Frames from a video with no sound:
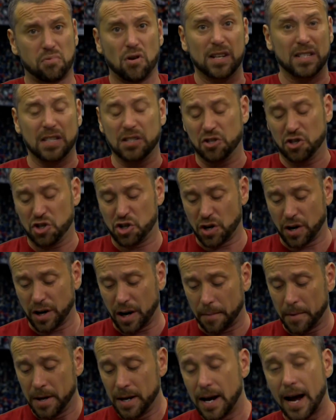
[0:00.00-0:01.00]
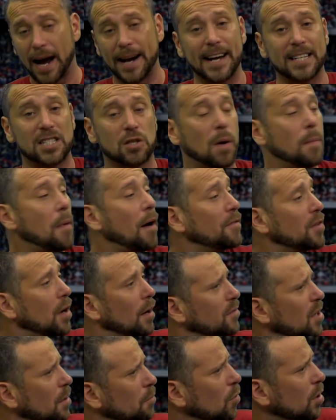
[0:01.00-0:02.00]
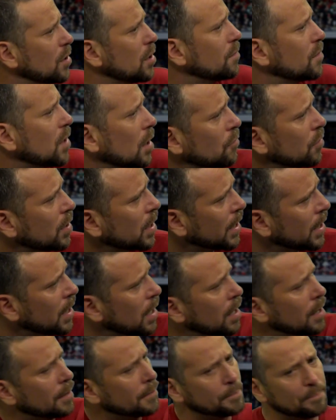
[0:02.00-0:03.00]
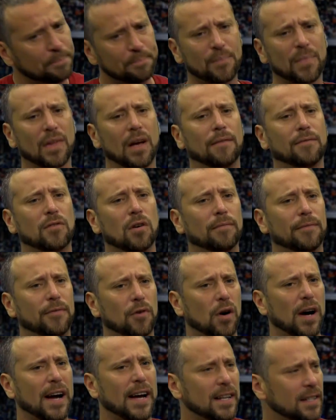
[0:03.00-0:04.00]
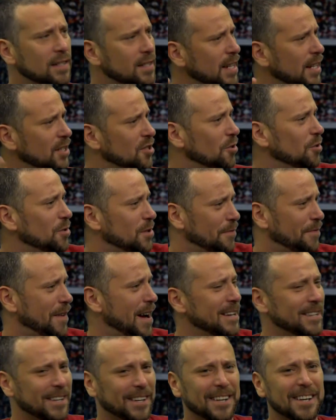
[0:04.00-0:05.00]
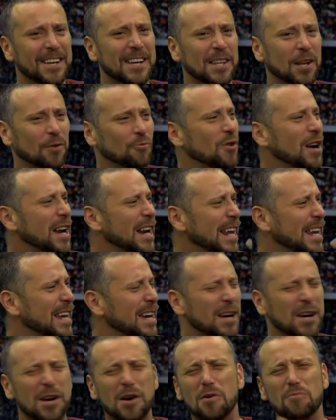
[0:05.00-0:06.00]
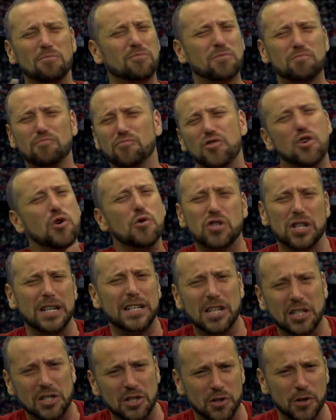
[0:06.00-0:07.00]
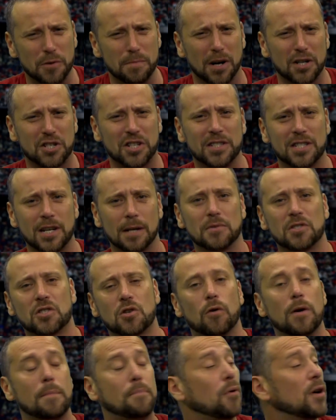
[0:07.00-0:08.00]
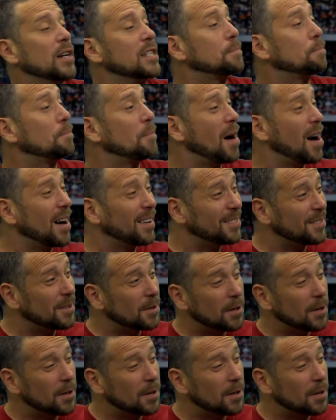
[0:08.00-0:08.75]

hasn't shot up. And next to him, I've done what you've done, really. I've gone for a central defender that really usually doesn't do much in terms of scoring points, but